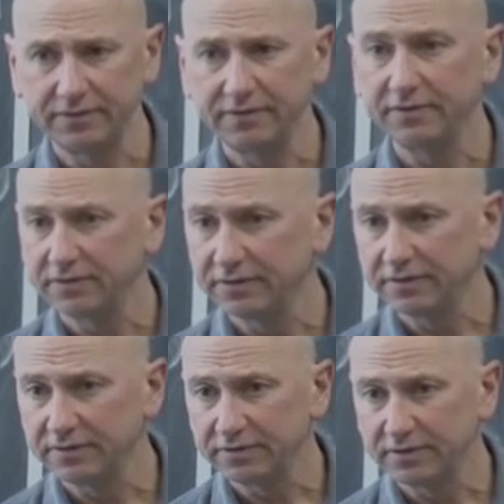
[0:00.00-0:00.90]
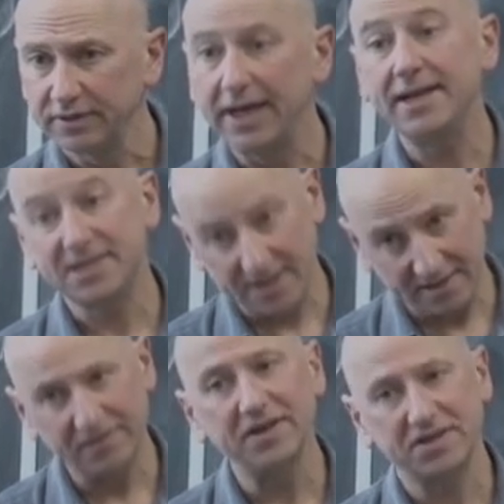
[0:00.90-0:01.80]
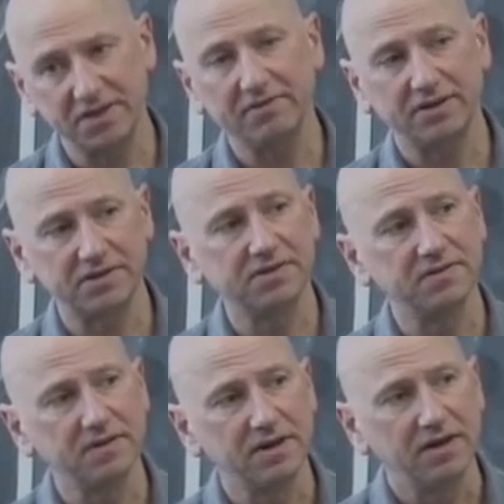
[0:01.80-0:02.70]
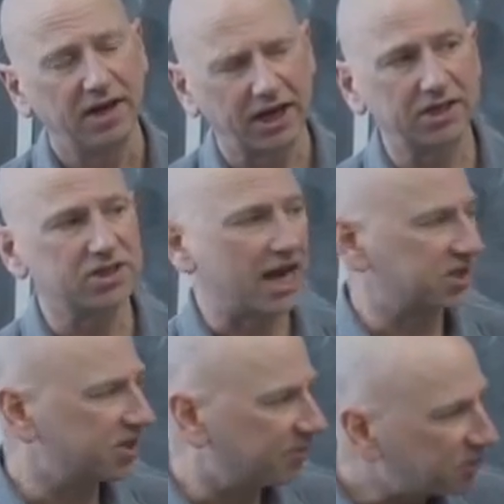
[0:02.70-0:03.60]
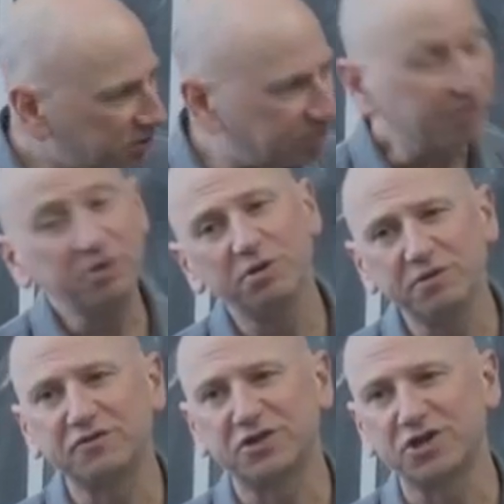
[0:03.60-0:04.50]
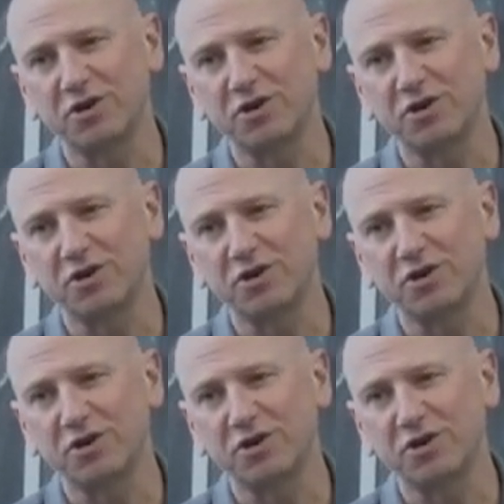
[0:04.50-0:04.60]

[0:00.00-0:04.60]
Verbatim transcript: It's an infinite sequence. It is an infinite sequence. And there's actually something to prove to